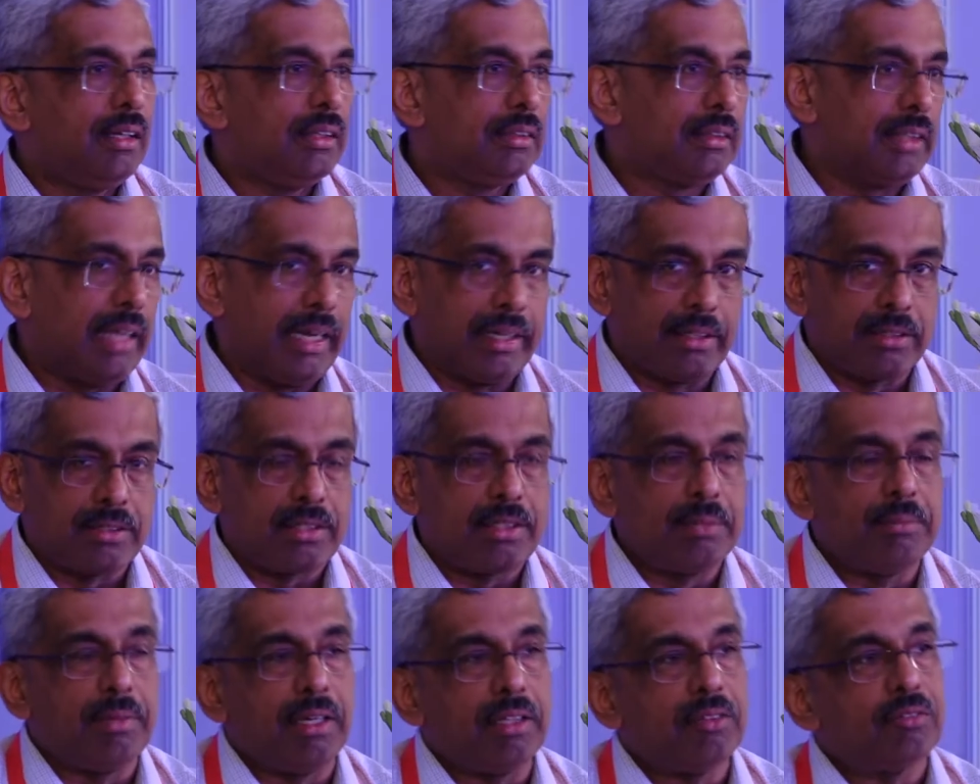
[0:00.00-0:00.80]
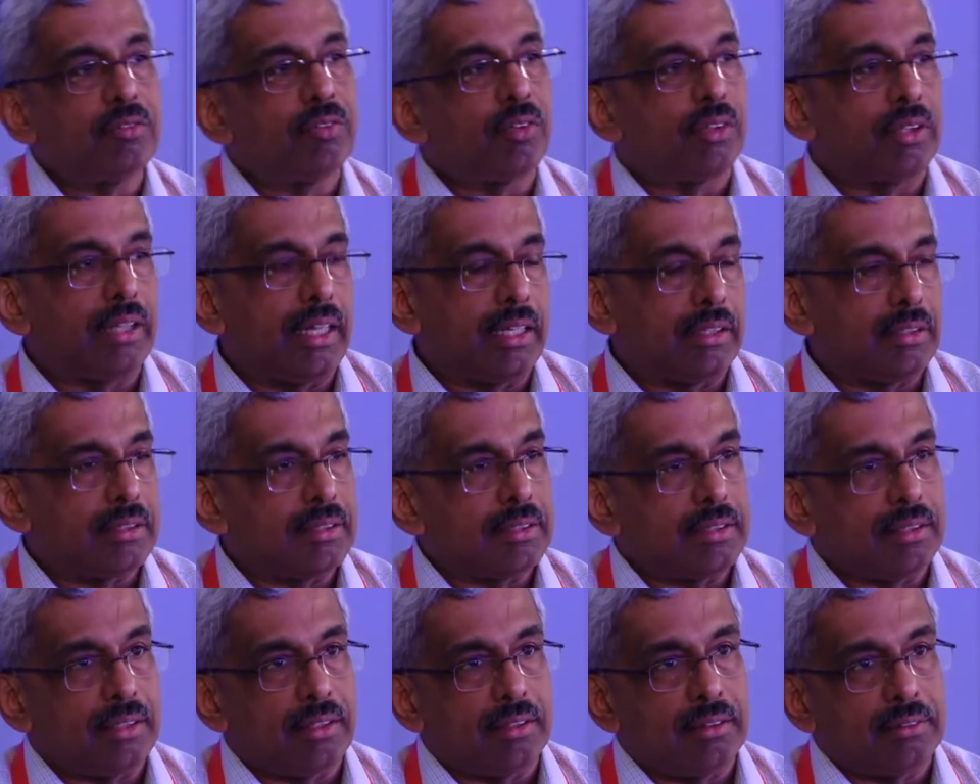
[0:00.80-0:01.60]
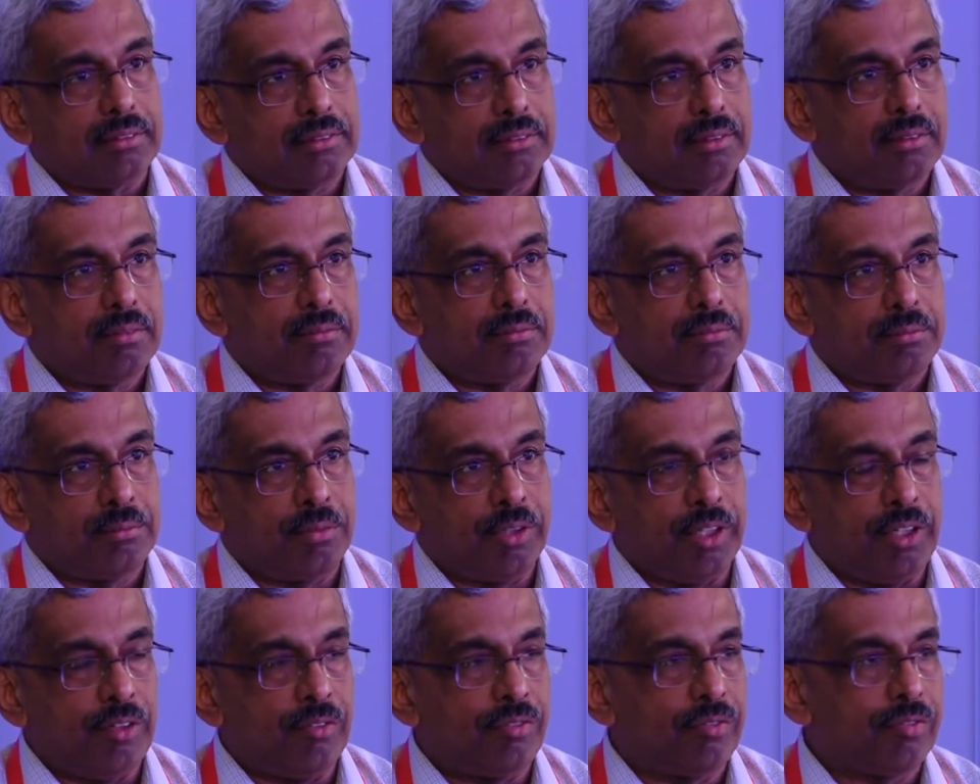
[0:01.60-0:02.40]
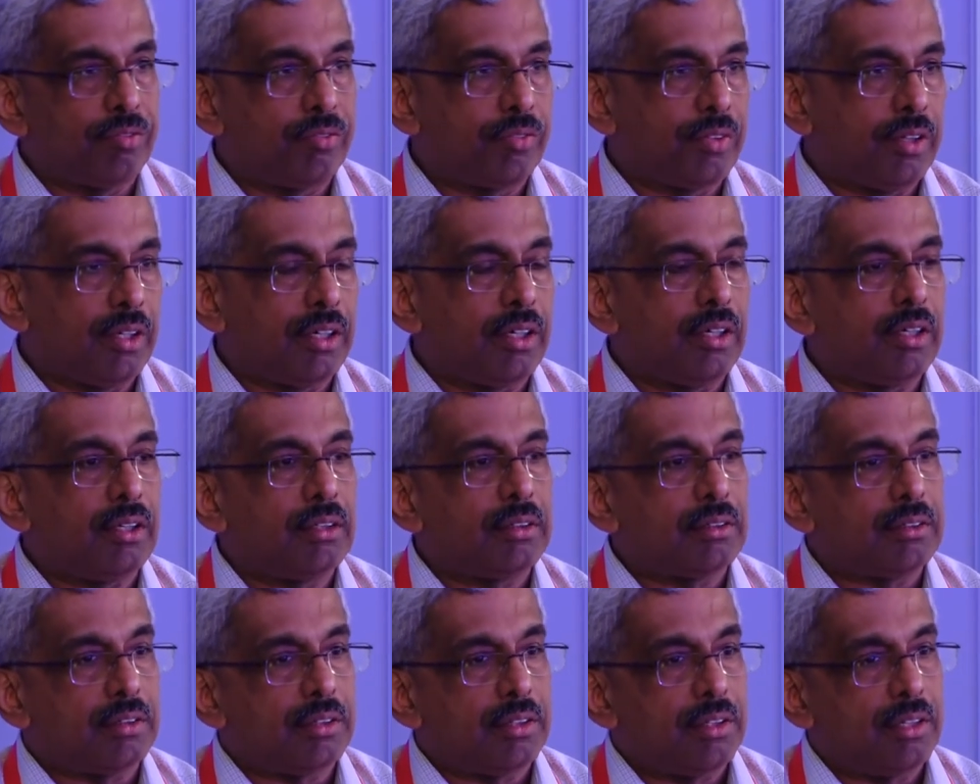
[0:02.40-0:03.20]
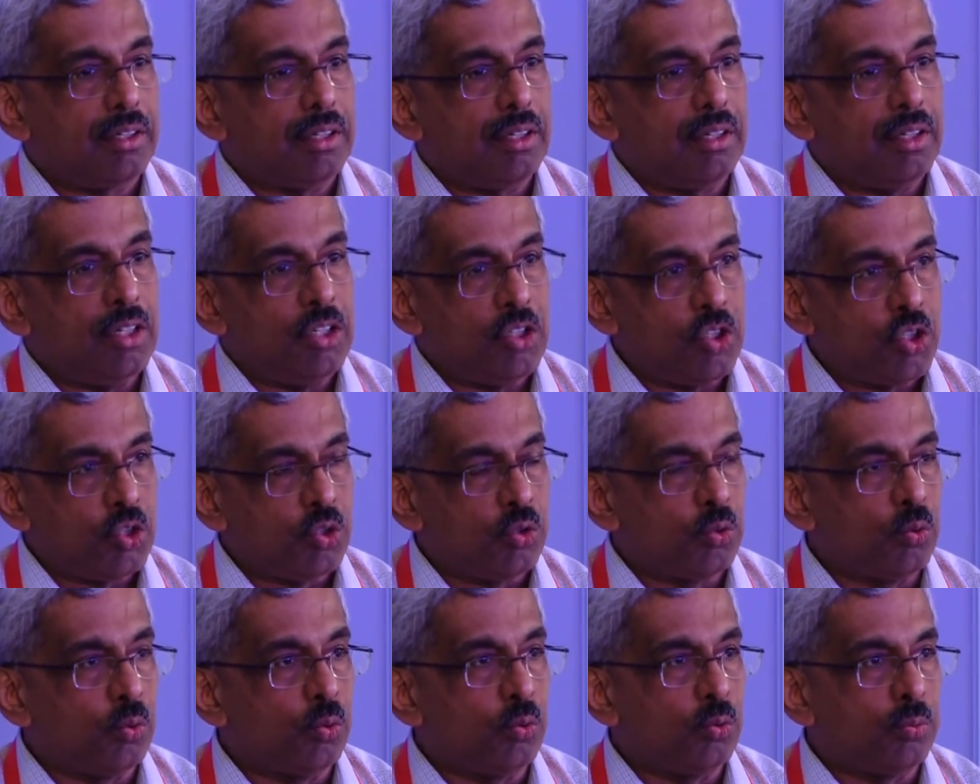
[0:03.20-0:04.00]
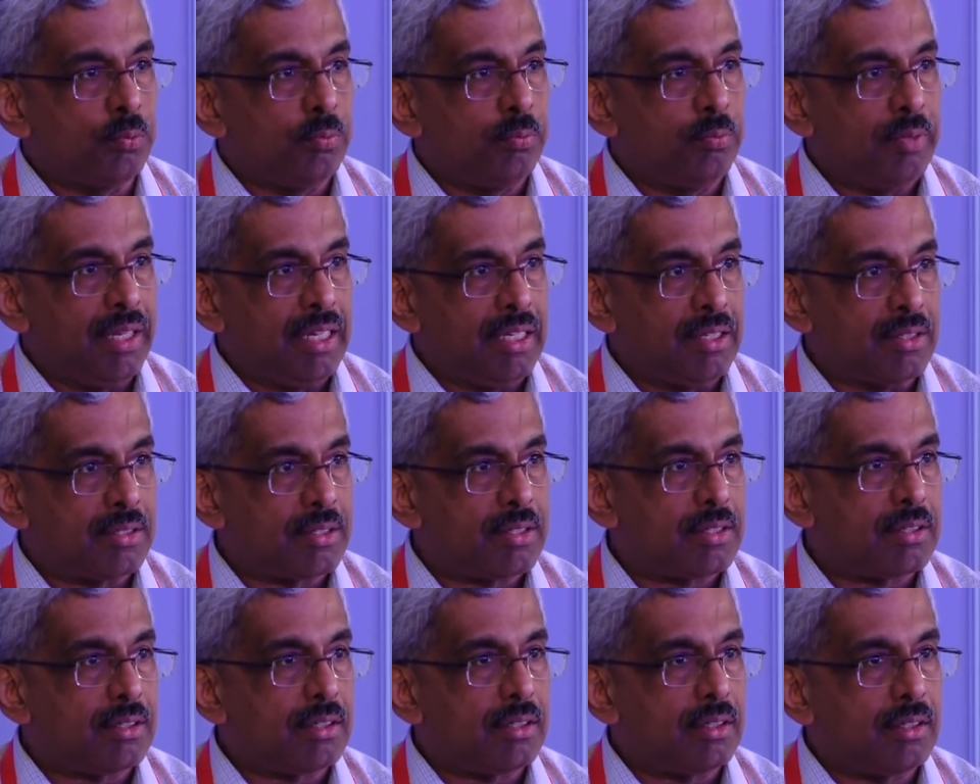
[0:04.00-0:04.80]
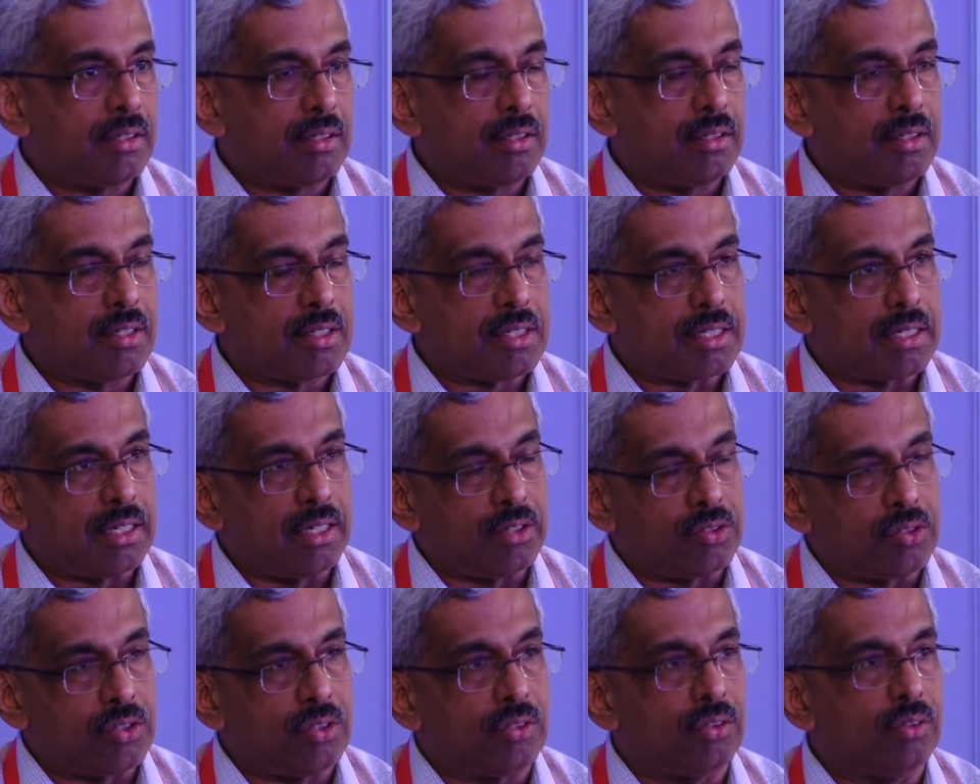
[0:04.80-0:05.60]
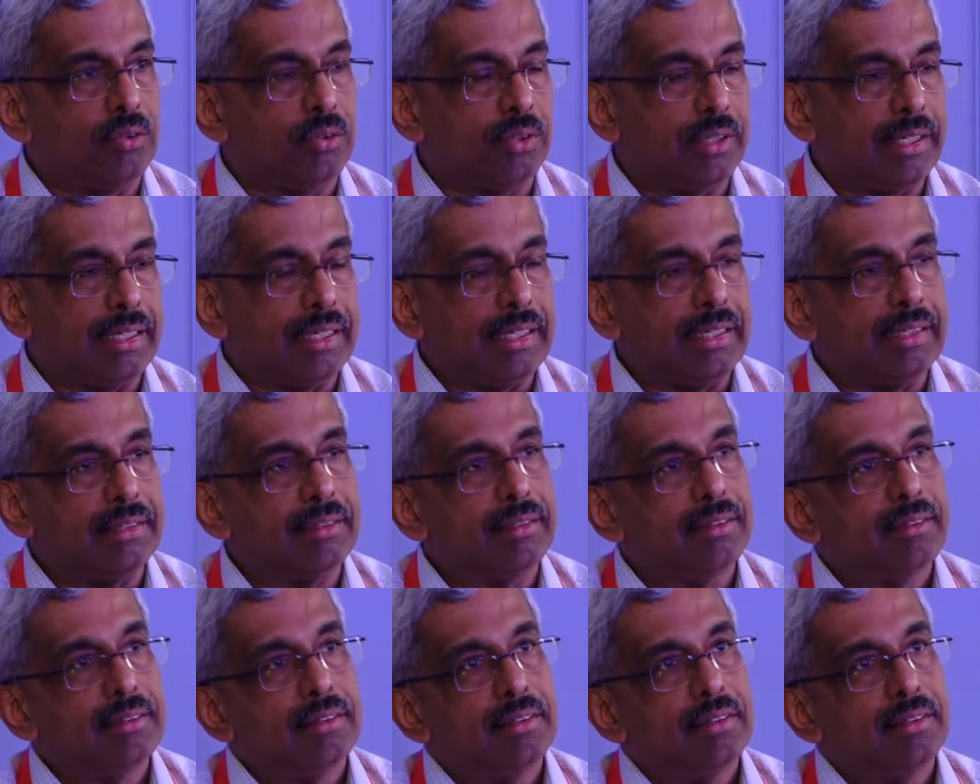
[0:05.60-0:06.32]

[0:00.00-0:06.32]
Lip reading: Thanks, Dhiman, for that brief issue-based discussion you had.